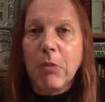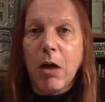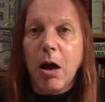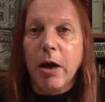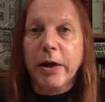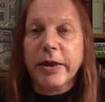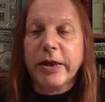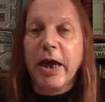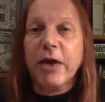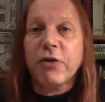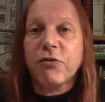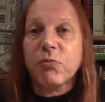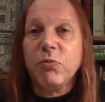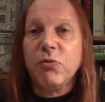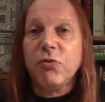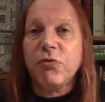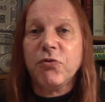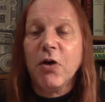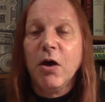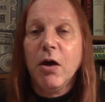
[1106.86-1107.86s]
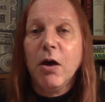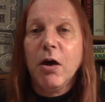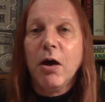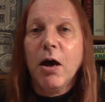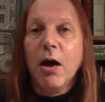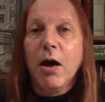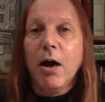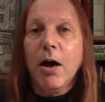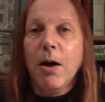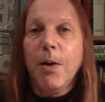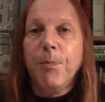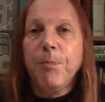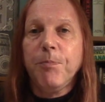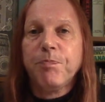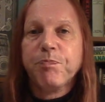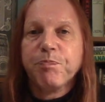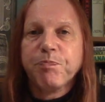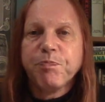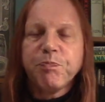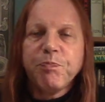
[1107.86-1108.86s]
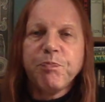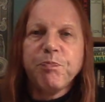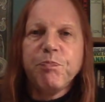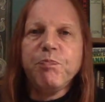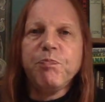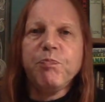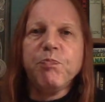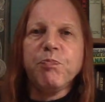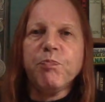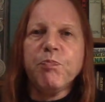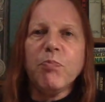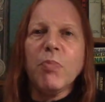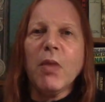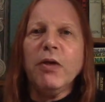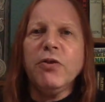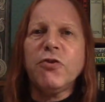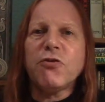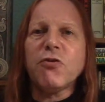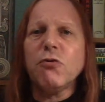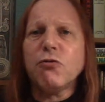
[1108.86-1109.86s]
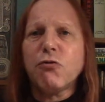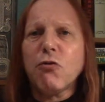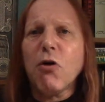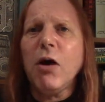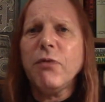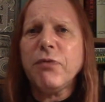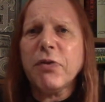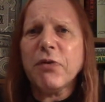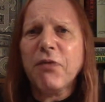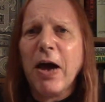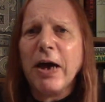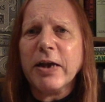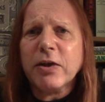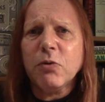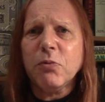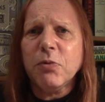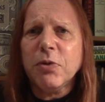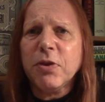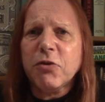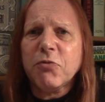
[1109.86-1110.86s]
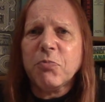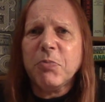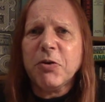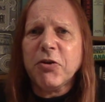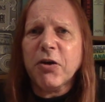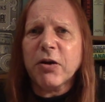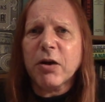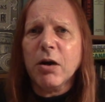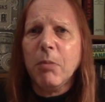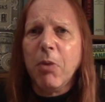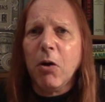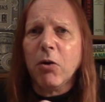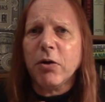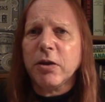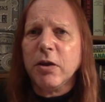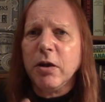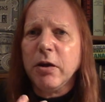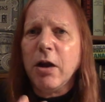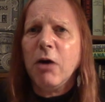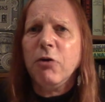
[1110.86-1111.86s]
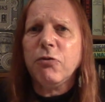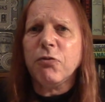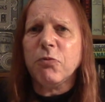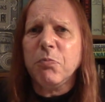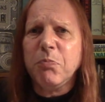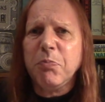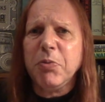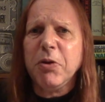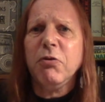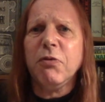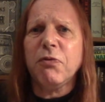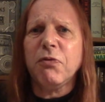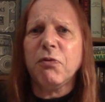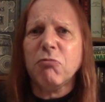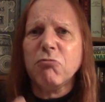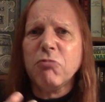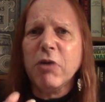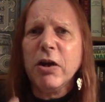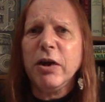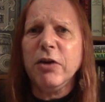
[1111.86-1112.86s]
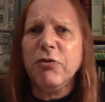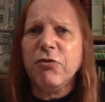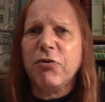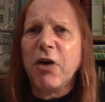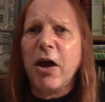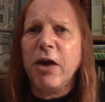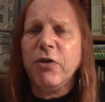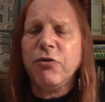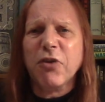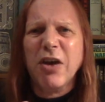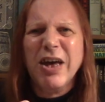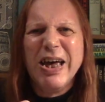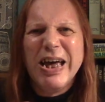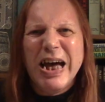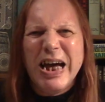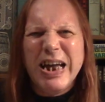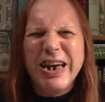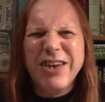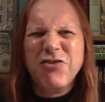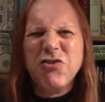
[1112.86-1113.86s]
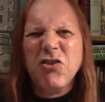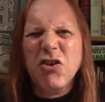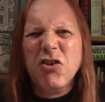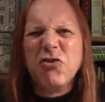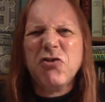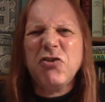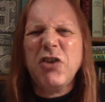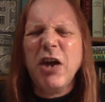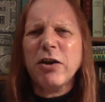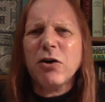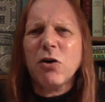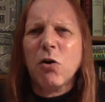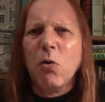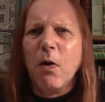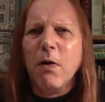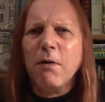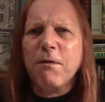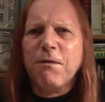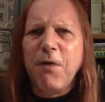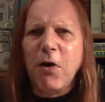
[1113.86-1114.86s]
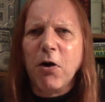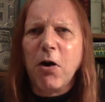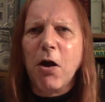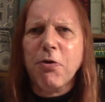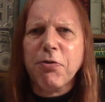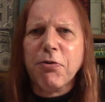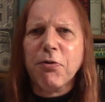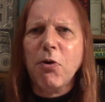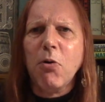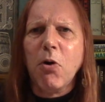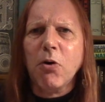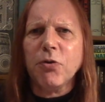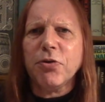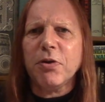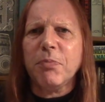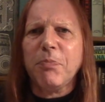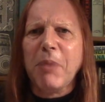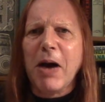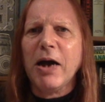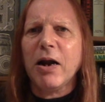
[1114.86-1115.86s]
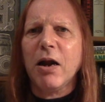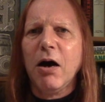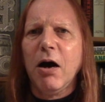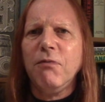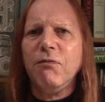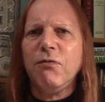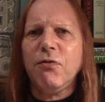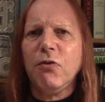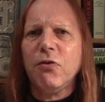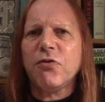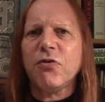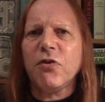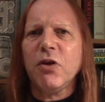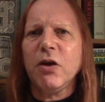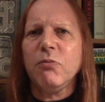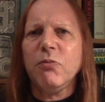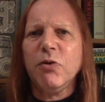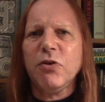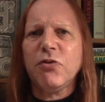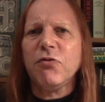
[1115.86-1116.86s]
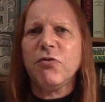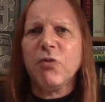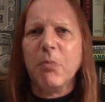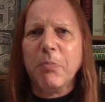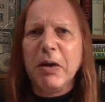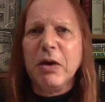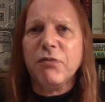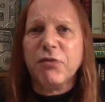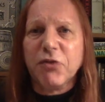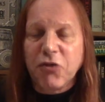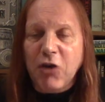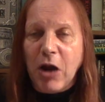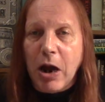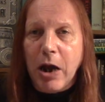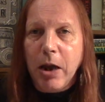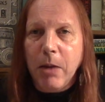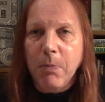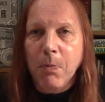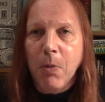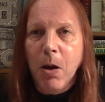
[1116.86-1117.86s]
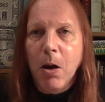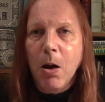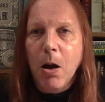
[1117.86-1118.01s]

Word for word: I guess was Um, the sort of driving factor with this particular bottling. The nose was beautiful, really intense, and it just didn't quite follow through on the palate, unfortunately, which is a bit of a shame.